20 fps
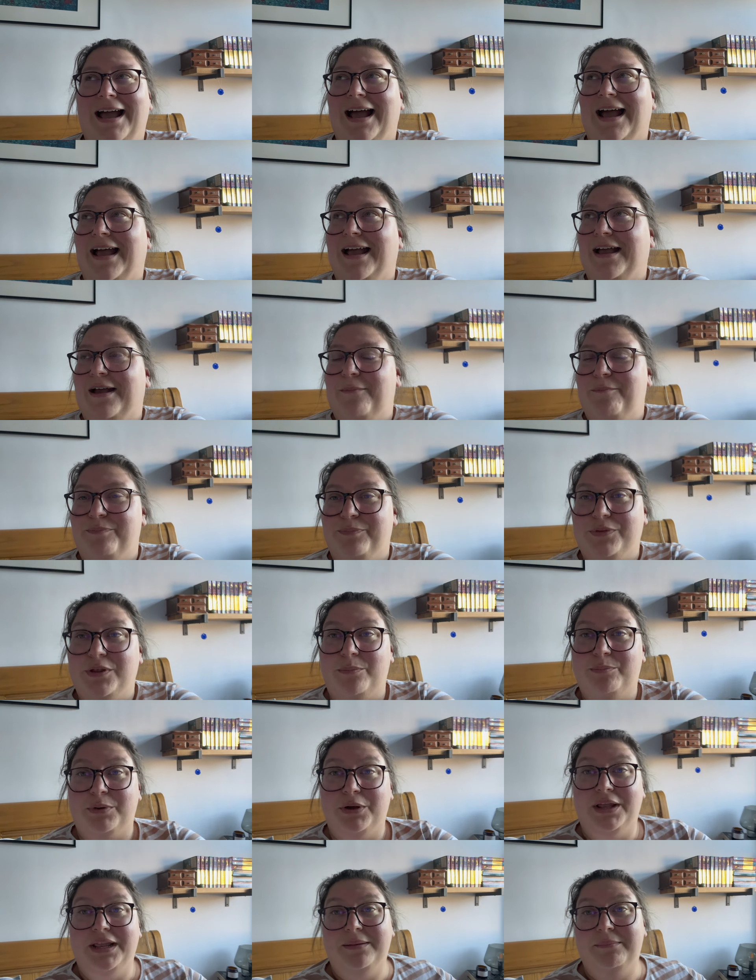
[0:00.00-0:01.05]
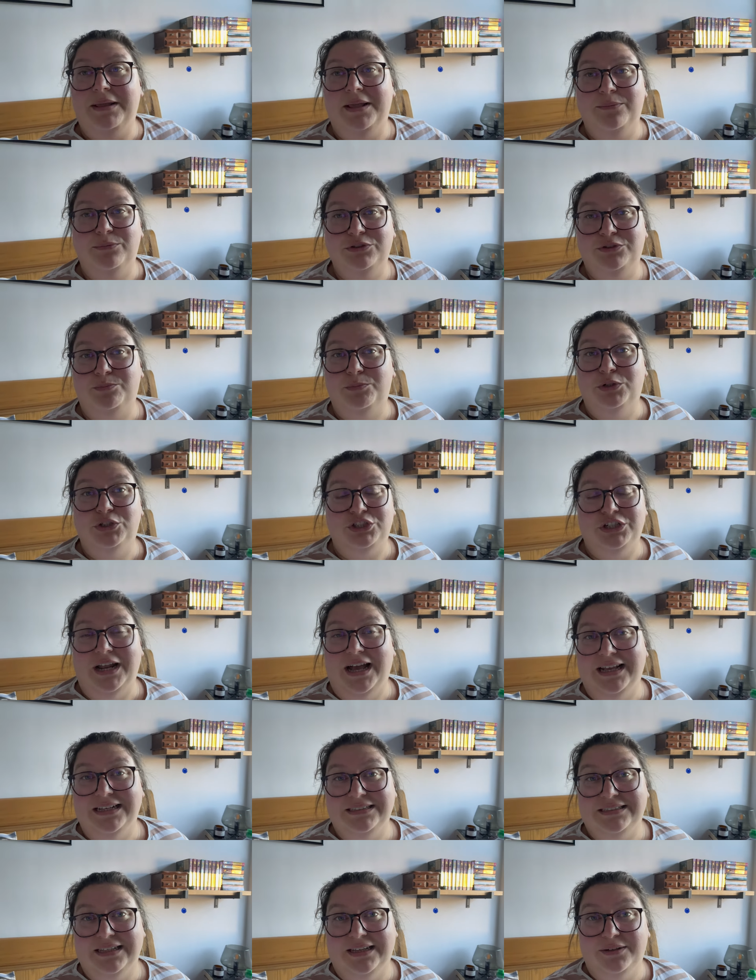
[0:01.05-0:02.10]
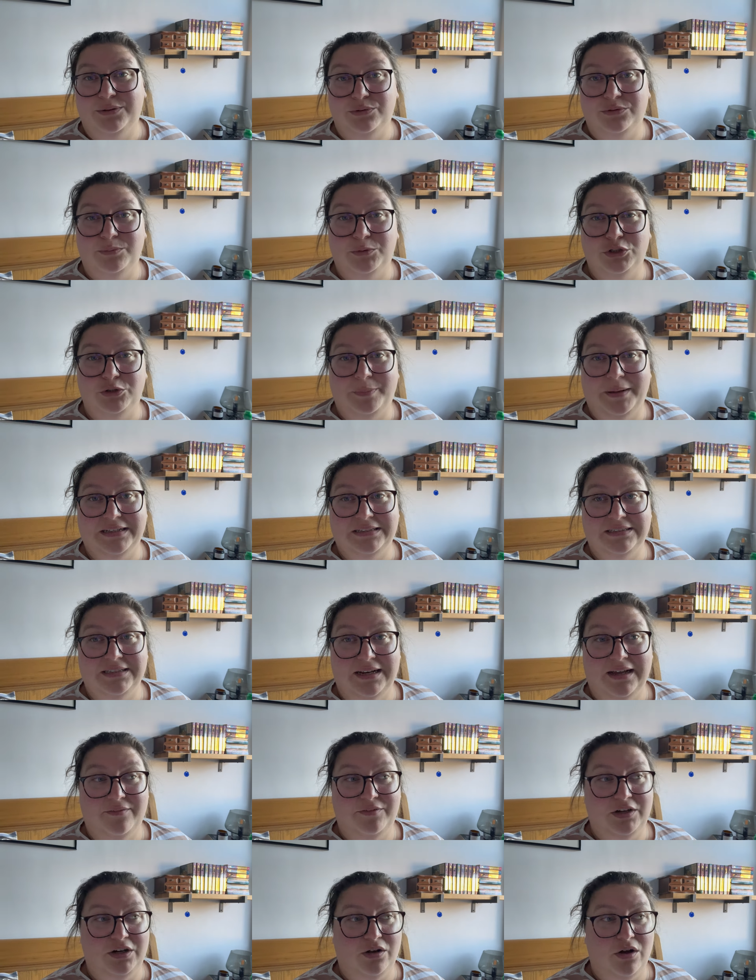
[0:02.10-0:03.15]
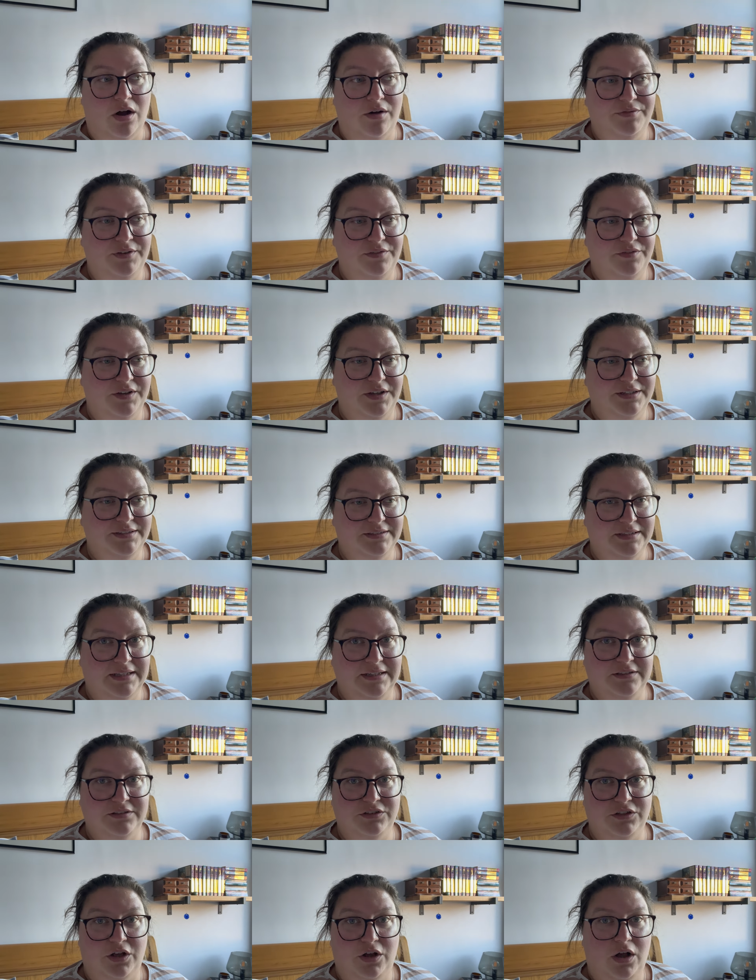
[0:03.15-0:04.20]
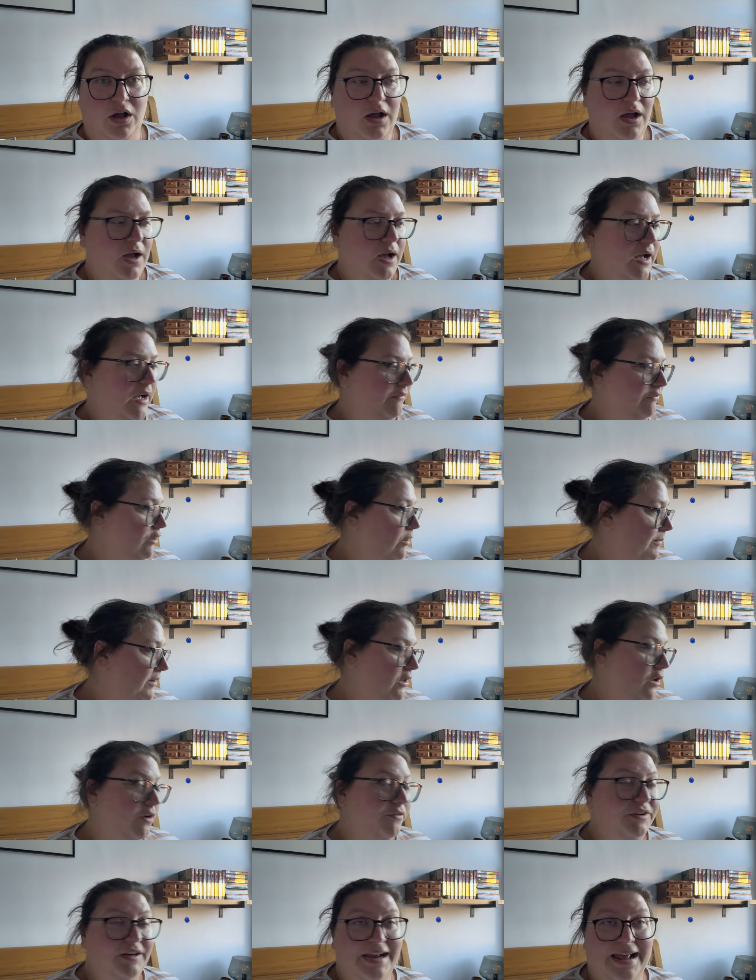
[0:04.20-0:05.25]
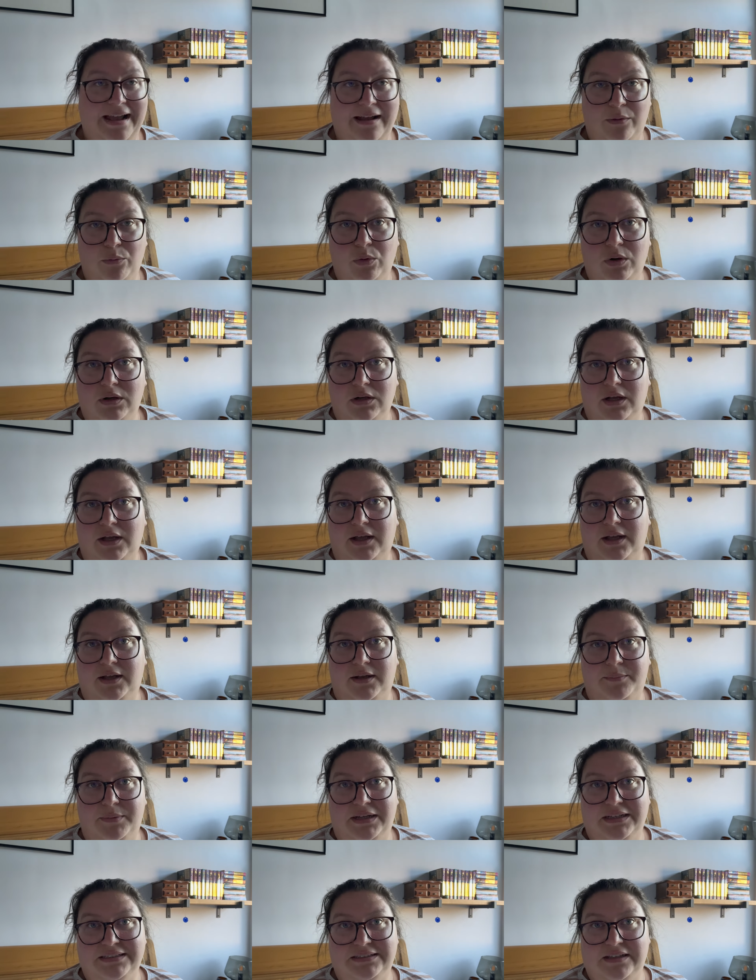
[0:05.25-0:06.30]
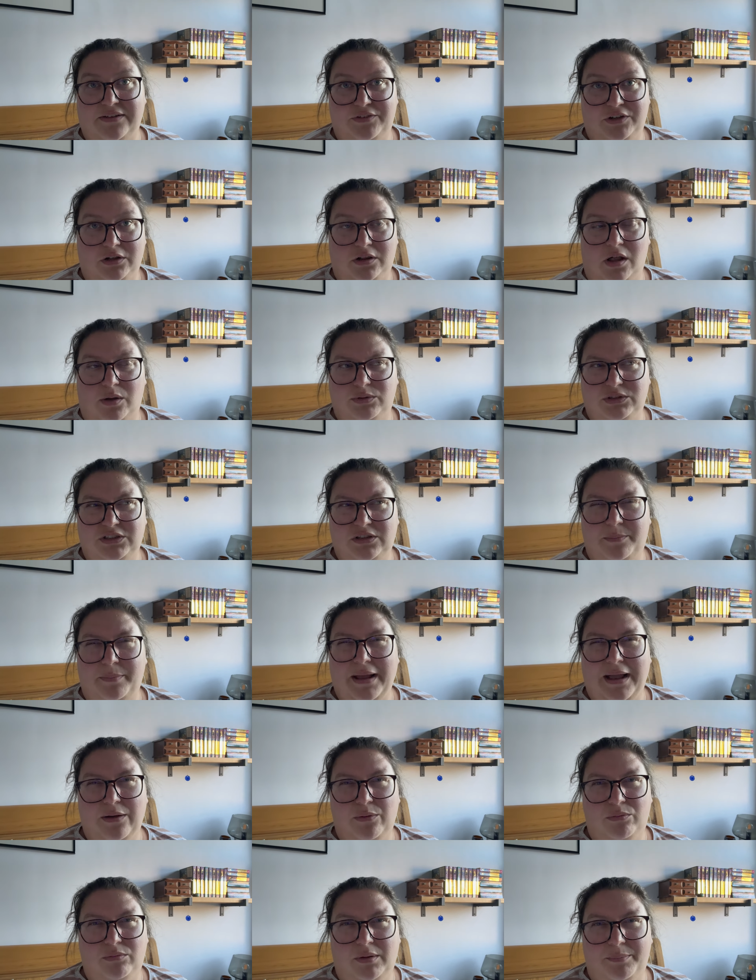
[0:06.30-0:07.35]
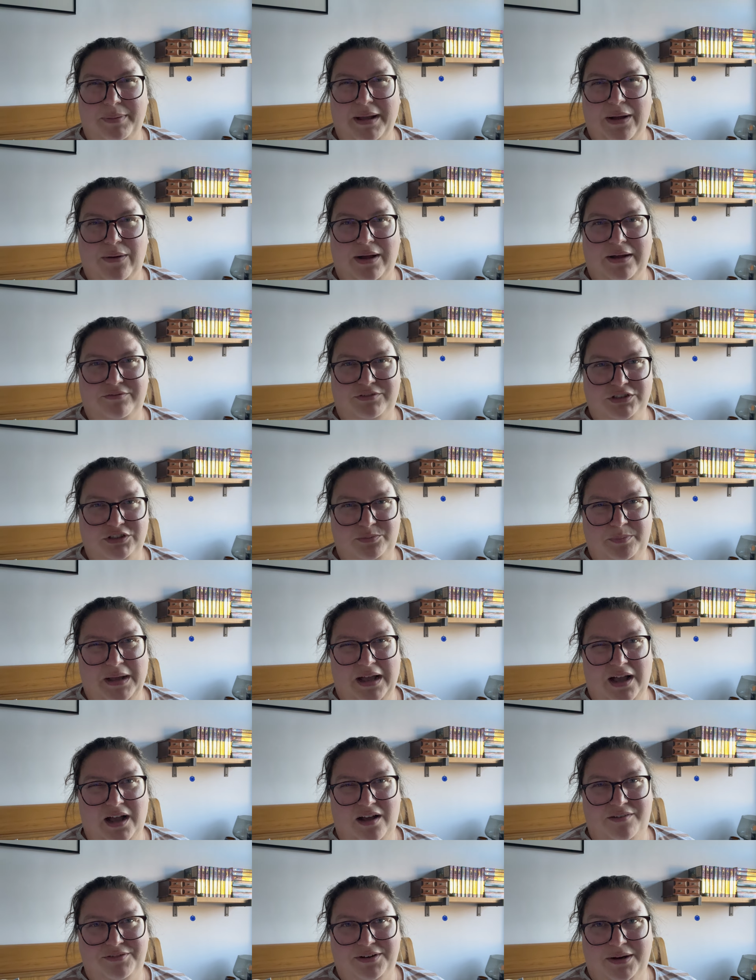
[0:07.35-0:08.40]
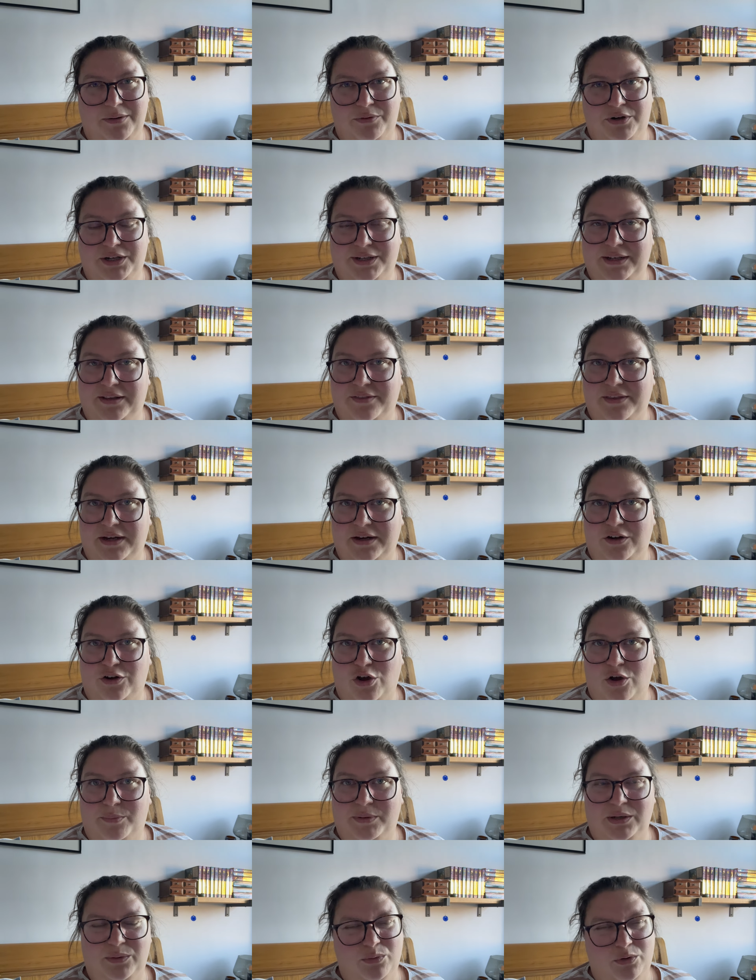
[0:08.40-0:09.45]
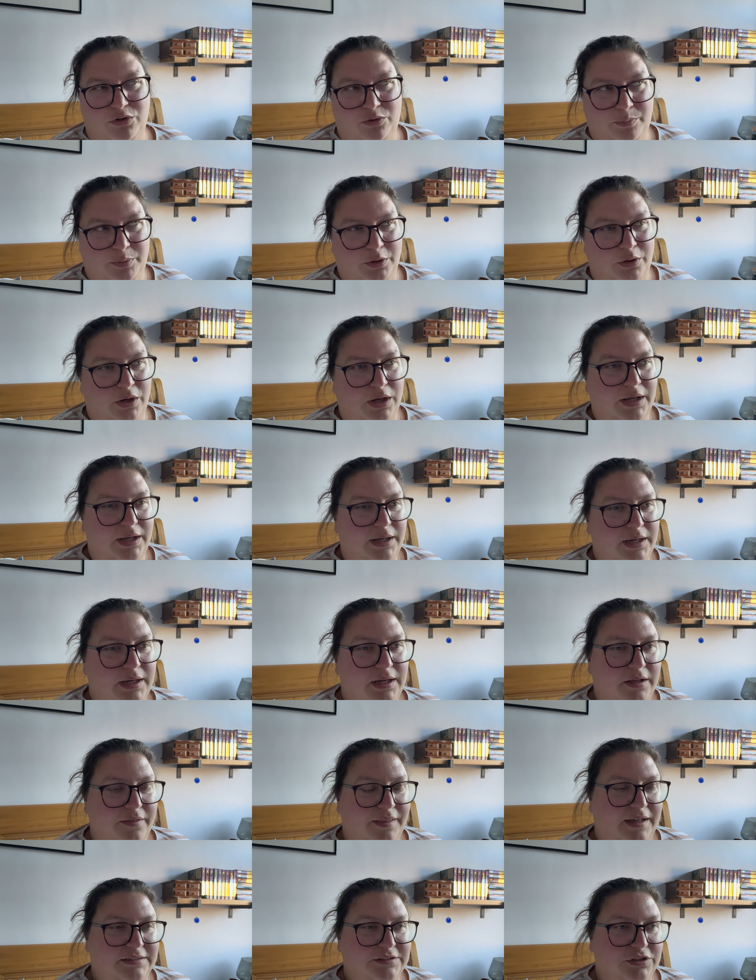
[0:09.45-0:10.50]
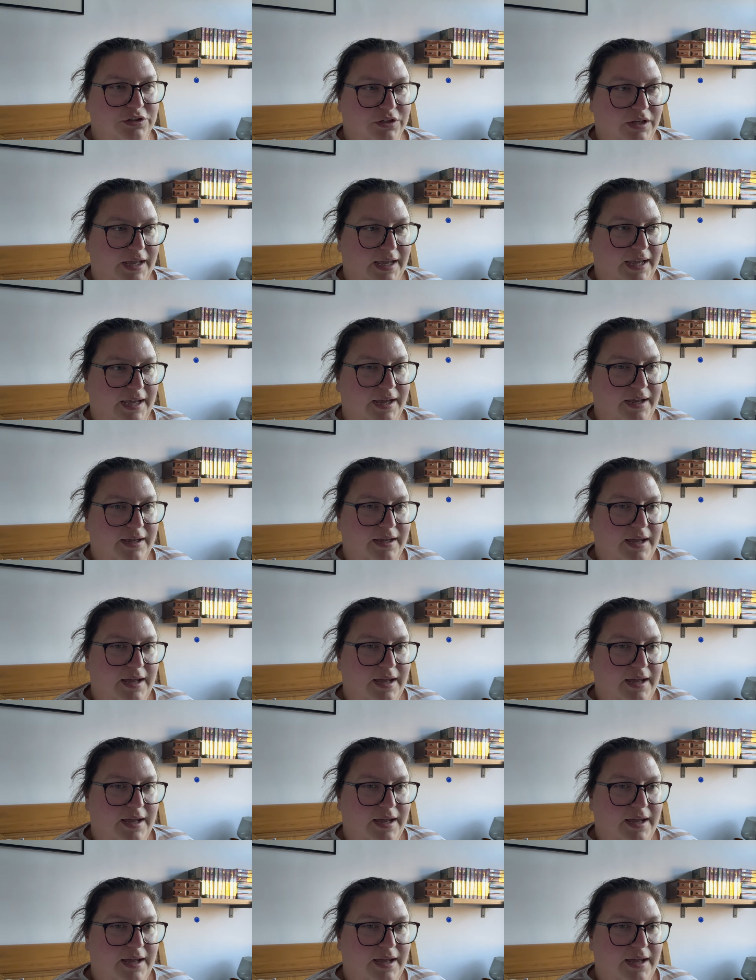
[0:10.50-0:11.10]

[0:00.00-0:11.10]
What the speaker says: But it was much nicer. It was much better than having a coffee first thing. So I've got my coffee now at 7 o'clock, which is about average, about half an hour earlier than I normally would, but that's okay.